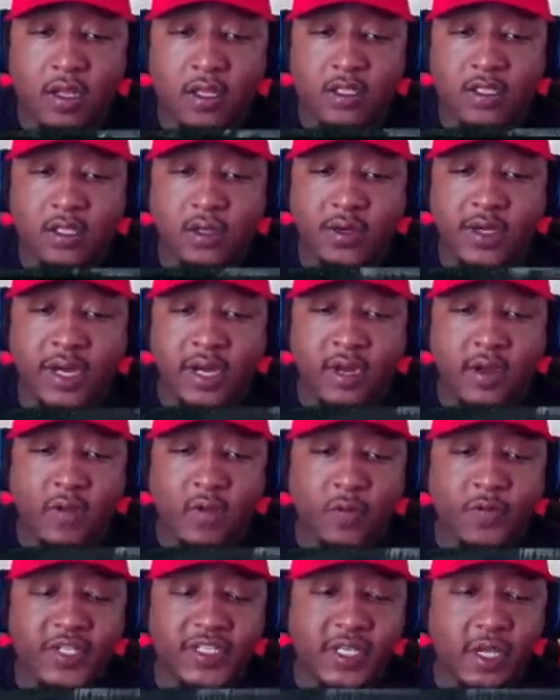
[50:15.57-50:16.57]
so Carol,
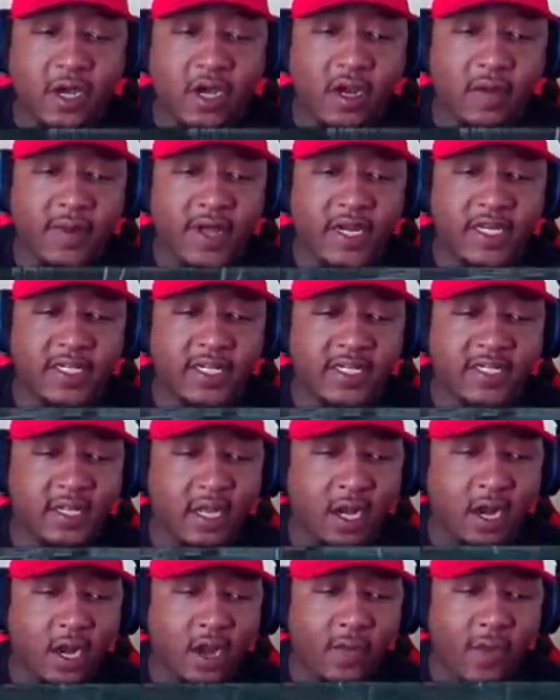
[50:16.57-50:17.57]
what we're talking about is just
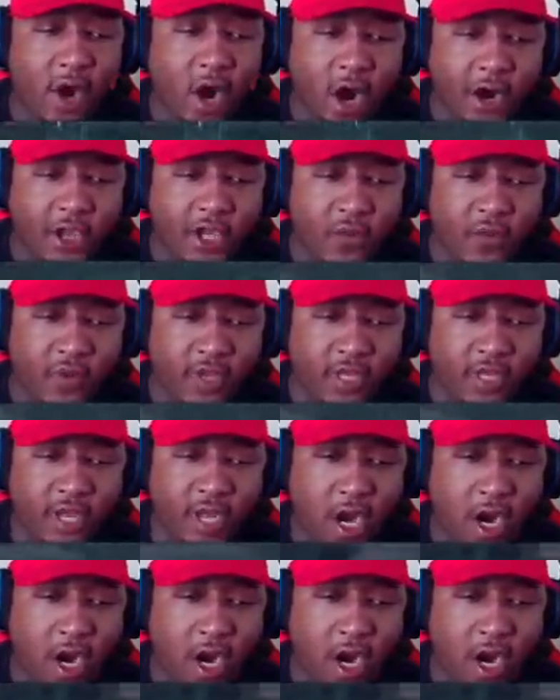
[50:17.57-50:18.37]
um, arguing.